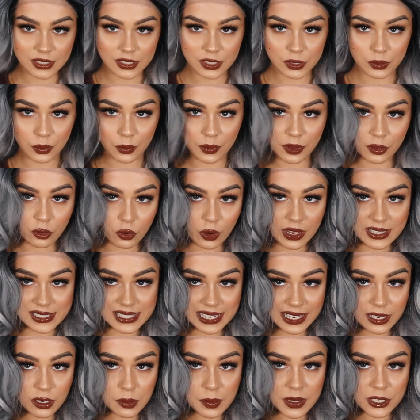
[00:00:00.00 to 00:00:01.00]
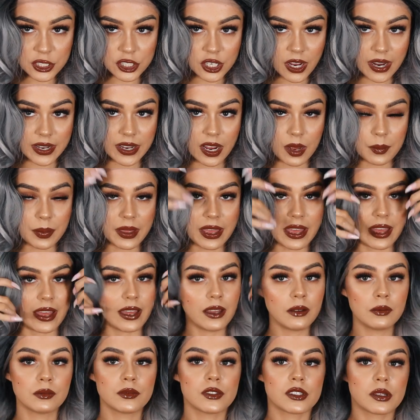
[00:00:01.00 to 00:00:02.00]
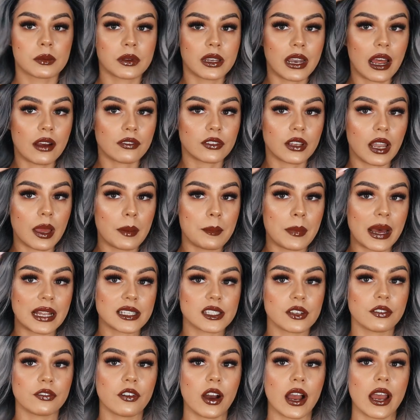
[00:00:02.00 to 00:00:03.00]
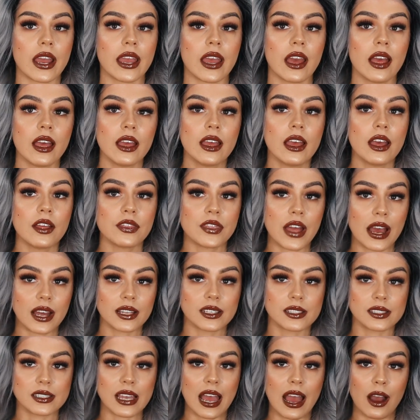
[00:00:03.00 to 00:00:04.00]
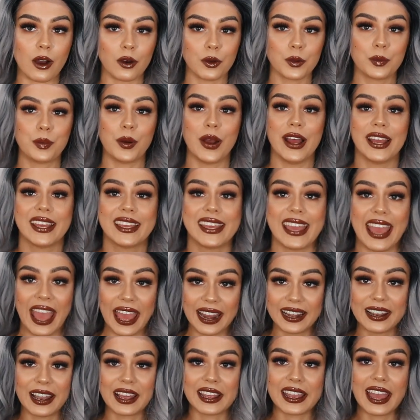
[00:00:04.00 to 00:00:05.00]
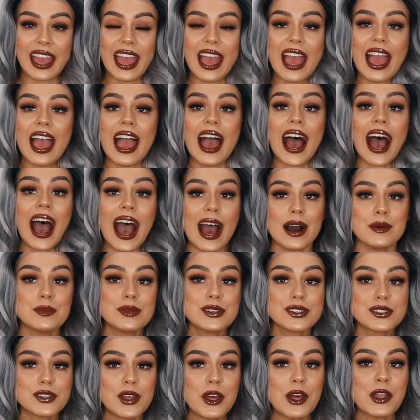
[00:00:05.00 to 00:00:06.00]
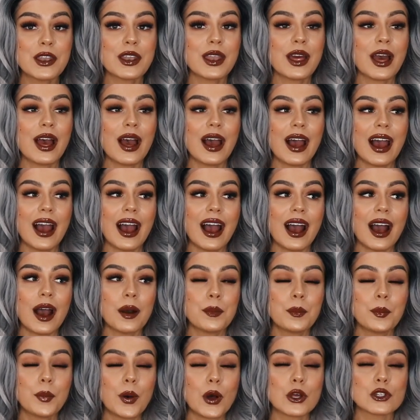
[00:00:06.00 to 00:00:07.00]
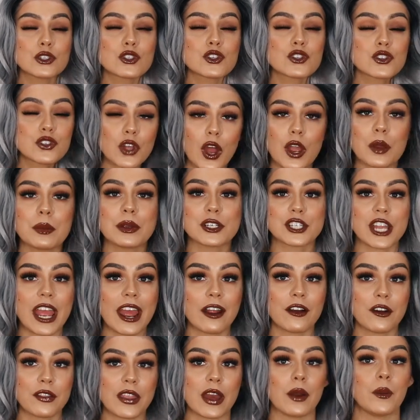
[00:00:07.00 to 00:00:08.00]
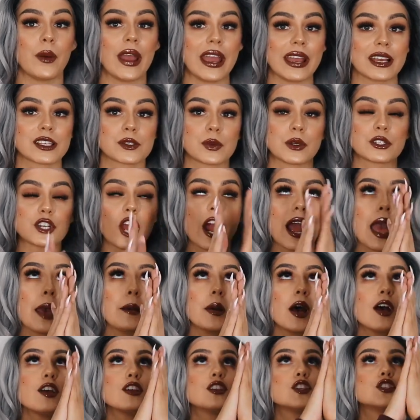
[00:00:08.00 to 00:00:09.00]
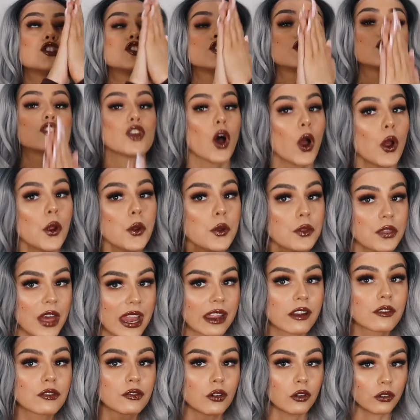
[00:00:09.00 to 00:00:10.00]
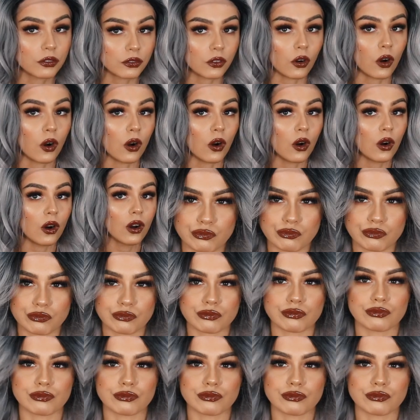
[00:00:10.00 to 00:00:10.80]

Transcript: This is what we got. It's a little bit shiny up here, so I'm gonna have to like mattify that down. But again, like Amazon put so much hair on their wigs, which I am so thankful for.